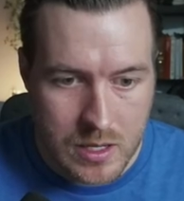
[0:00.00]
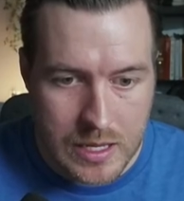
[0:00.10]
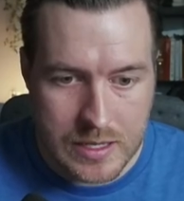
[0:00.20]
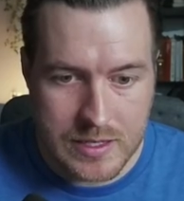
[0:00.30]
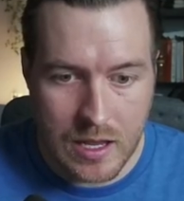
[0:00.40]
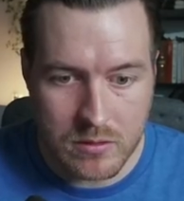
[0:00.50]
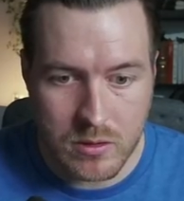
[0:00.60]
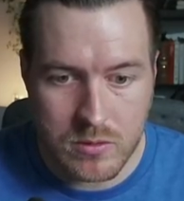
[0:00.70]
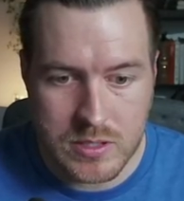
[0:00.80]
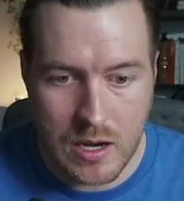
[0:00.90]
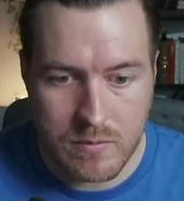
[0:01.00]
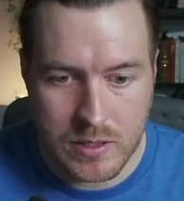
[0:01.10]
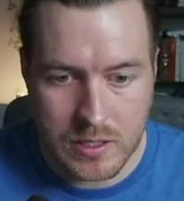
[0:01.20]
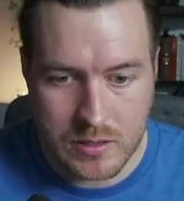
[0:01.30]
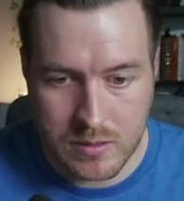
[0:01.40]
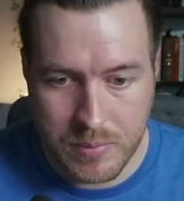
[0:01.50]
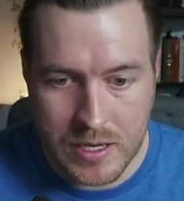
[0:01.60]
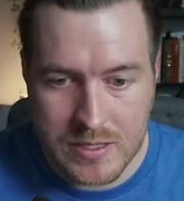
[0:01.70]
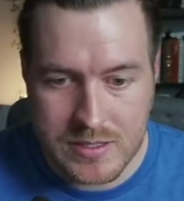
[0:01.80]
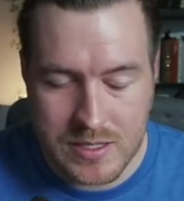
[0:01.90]
It downloads every
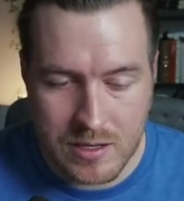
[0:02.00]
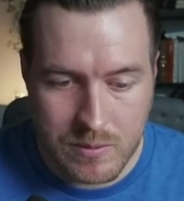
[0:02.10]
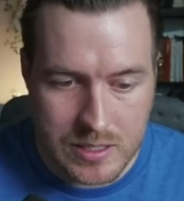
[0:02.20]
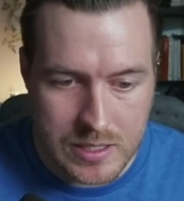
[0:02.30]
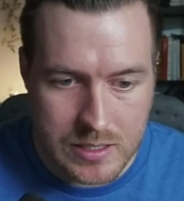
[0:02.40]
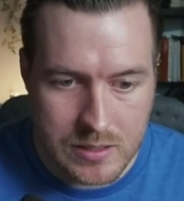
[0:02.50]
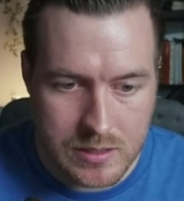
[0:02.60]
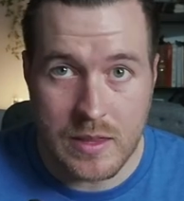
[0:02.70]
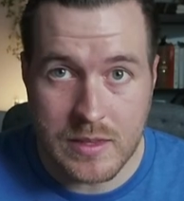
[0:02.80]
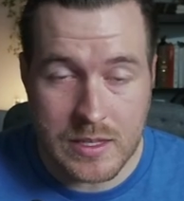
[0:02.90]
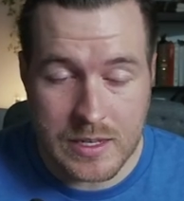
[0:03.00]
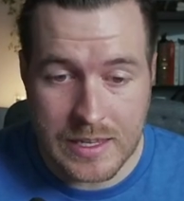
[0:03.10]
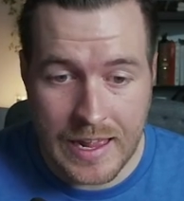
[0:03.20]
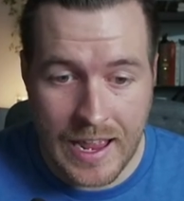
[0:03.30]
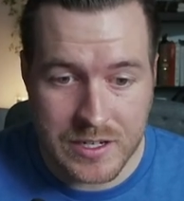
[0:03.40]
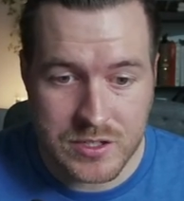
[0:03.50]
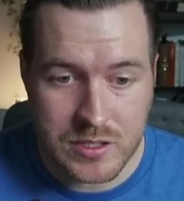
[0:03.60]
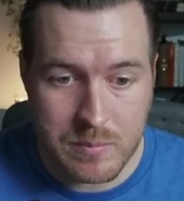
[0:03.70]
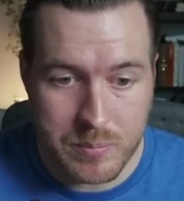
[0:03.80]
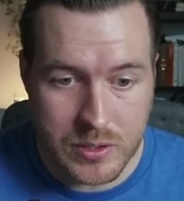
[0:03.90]
dependency that we need, and then it
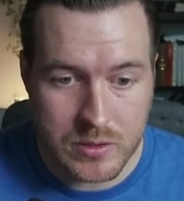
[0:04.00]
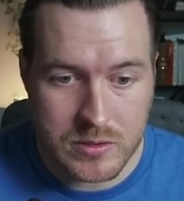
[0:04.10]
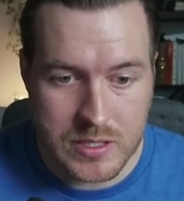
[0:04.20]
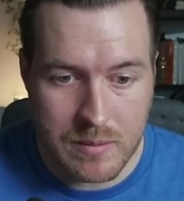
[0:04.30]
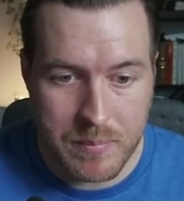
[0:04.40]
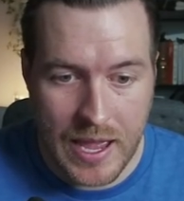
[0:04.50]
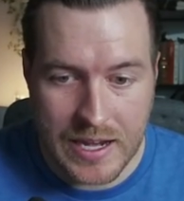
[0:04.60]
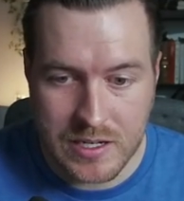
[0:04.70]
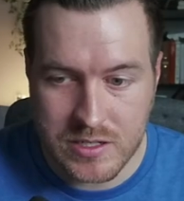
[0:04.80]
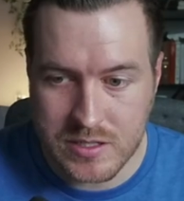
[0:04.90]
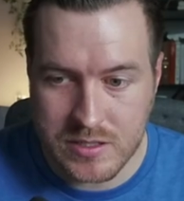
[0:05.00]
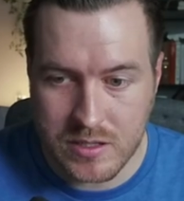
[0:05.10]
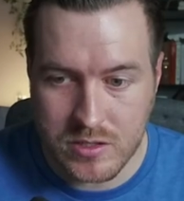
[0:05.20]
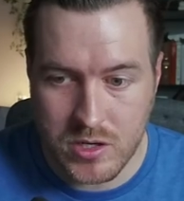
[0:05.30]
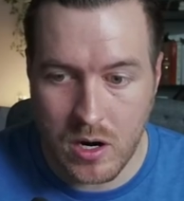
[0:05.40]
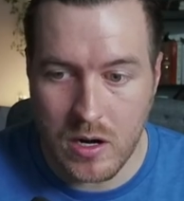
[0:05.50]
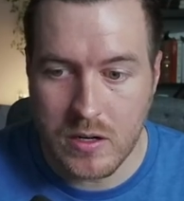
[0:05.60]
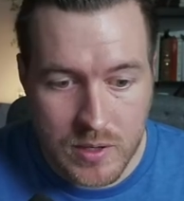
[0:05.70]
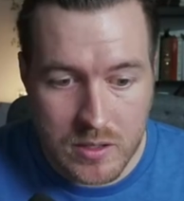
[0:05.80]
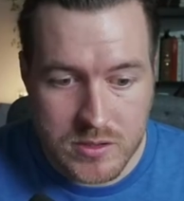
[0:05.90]
actually builds and packages the jar.
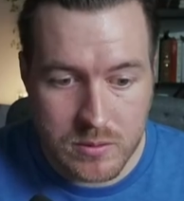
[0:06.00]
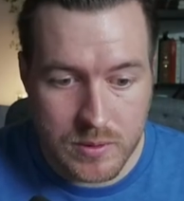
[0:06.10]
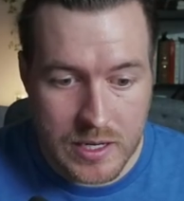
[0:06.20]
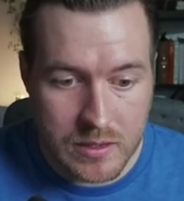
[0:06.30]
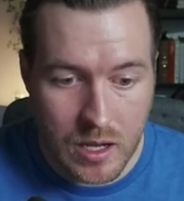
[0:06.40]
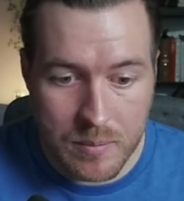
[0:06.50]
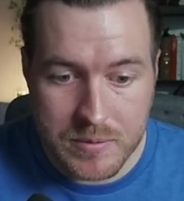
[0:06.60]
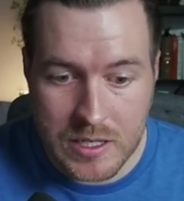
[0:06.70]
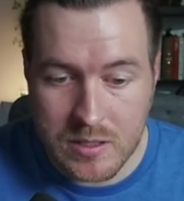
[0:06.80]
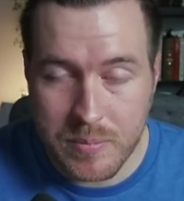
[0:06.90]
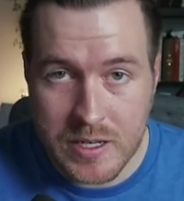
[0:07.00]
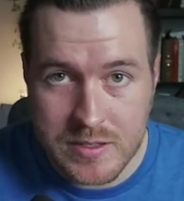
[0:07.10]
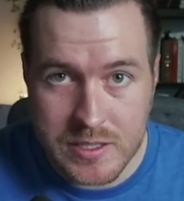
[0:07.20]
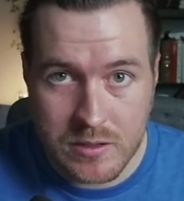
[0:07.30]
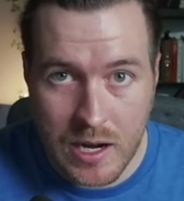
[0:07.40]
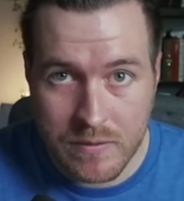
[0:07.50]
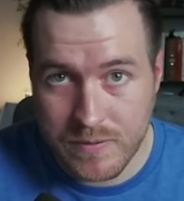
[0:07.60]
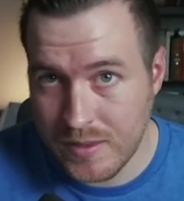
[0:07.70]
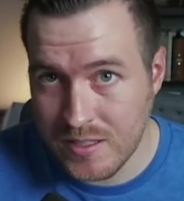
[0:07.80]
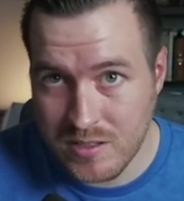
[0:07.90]
We also ran the update dependency graph,
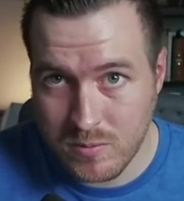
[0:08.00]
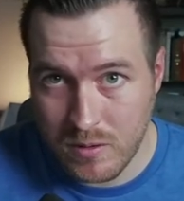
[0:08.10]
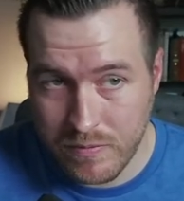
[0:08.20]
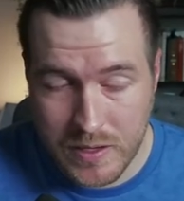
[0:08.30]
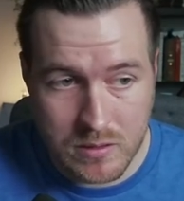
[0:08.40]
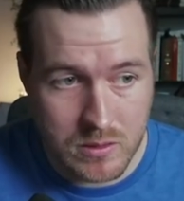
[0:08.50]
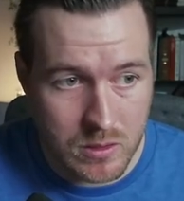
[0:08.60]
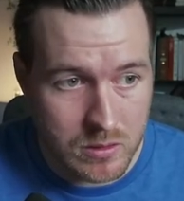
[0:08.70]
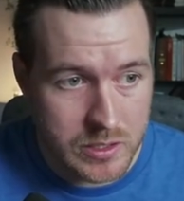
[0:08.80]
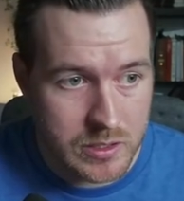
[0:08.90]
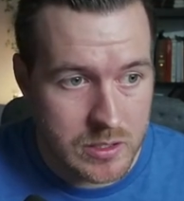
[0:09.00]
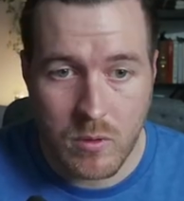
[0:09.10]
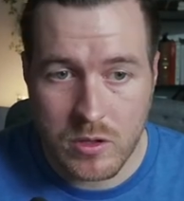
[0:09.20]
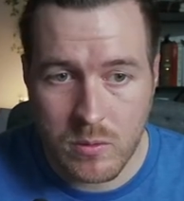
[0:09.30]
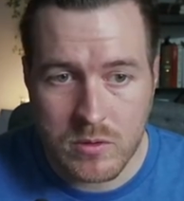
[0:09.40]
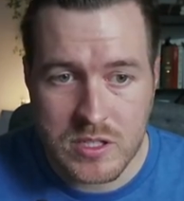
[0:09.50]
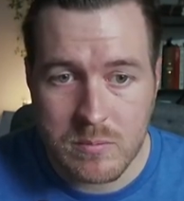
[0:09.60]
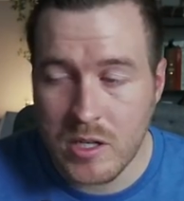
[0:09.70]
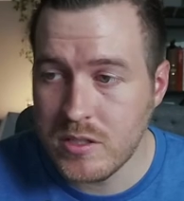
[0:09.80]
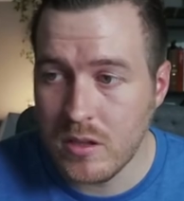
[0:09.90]
and this is what failed earlier. While you won't see
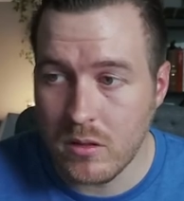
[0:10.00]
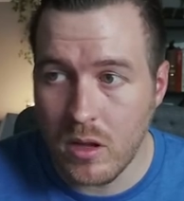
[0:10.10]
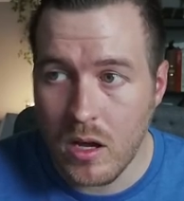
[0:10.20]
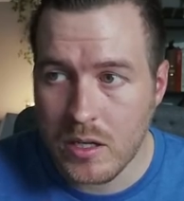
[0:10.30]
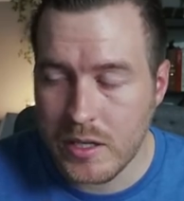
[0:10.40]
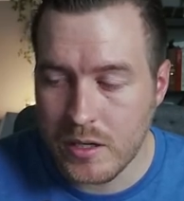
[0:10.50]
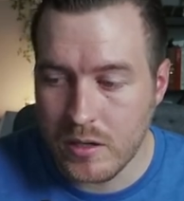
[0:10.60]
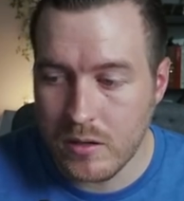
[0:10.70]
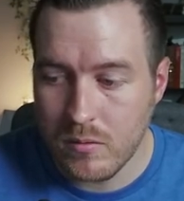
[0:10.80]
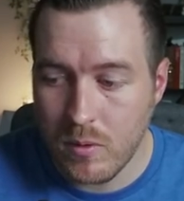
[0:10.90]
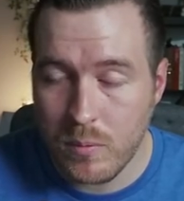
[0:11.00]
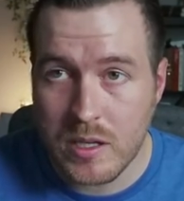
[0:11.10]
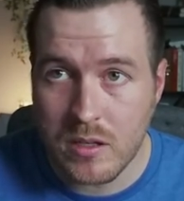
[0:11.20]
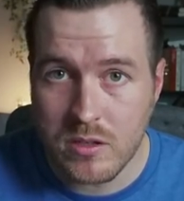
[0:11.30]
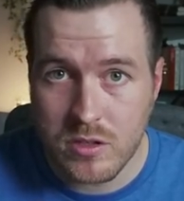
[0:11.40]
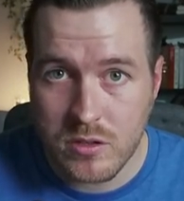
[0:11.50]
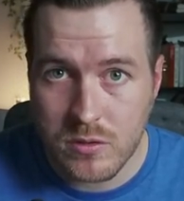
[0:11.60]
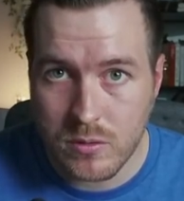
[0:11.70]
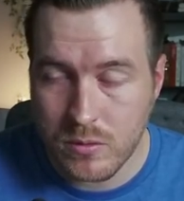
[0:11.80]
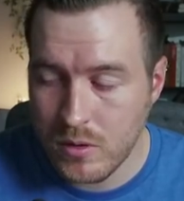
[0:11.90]
much in the log here, what we can
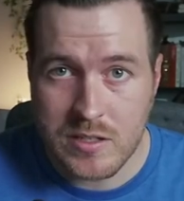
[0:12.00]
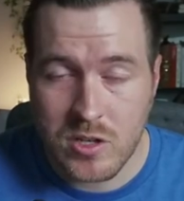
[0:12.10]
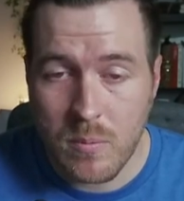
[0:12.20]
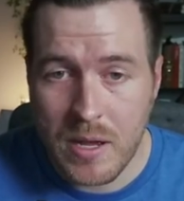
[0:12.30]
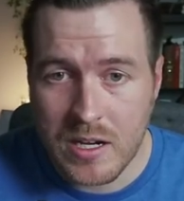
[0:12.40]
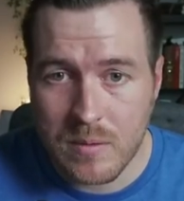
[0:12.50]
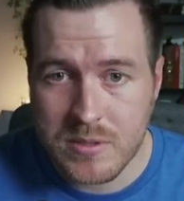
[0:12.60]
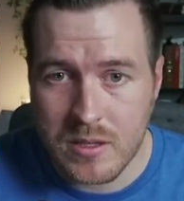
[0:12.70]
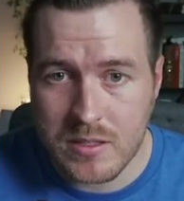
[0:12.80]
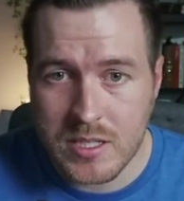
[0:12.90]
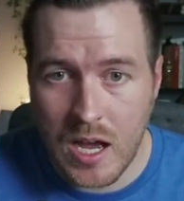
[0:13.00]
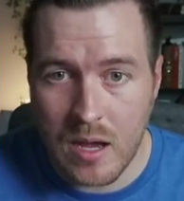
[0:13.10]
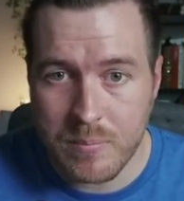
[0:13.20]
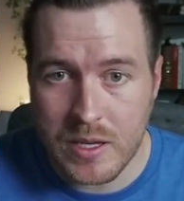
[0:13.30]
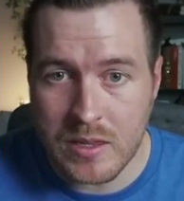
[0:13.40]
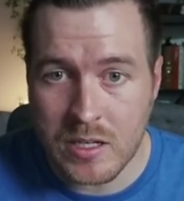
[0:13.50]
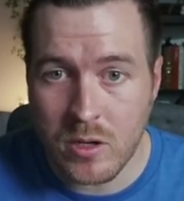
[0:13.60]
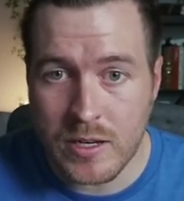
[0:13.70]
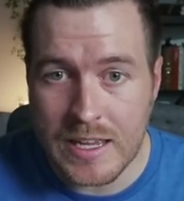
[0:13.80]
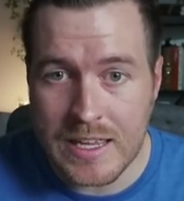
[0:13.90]
do is go back up to the top and then
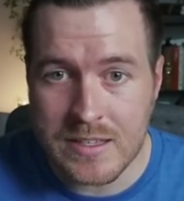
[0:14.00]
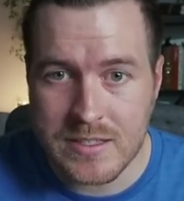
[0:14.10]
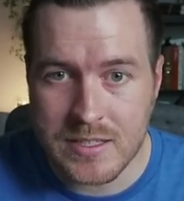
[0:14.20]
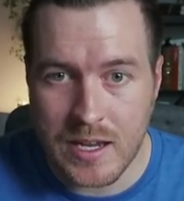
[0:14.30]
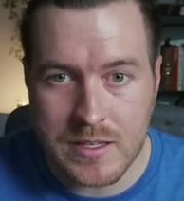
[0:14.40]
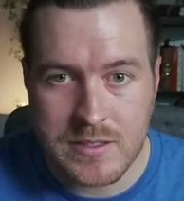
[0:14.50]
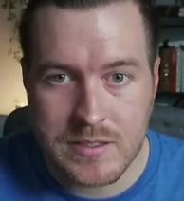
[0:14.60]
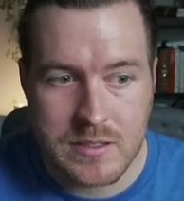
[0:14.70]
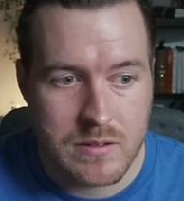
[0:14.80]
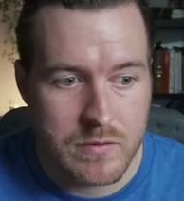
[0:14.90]
go to insights.